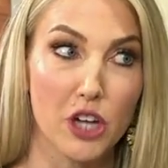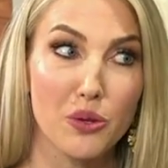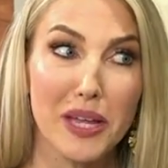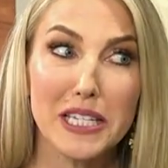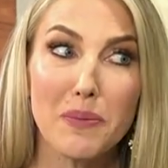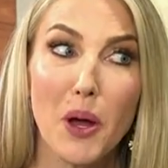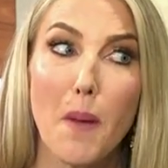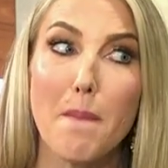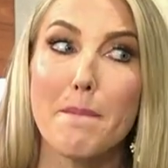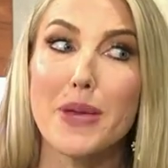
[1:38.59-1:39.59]
So that's about
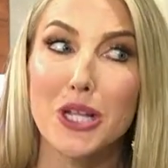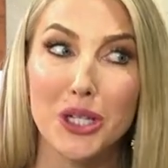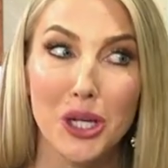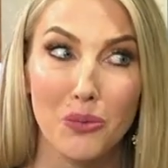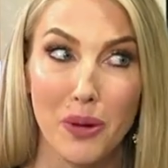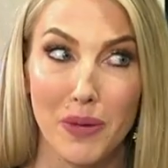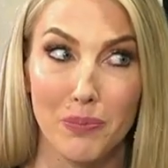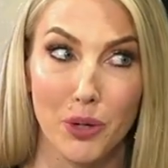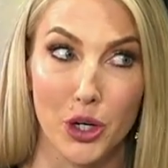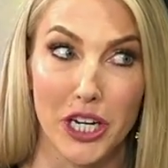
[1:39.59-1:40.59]
a million women
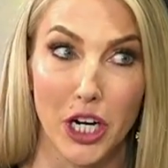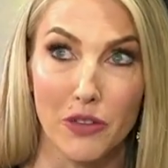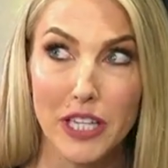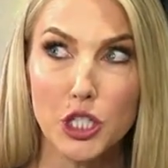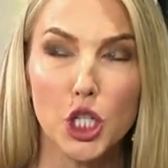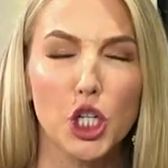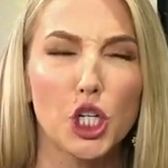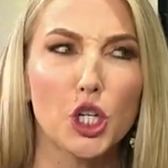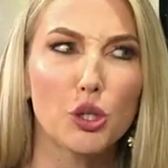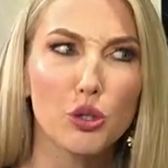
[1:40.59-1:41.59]
per year. That's a
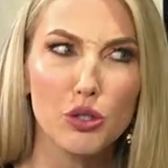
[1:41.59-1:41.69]
huge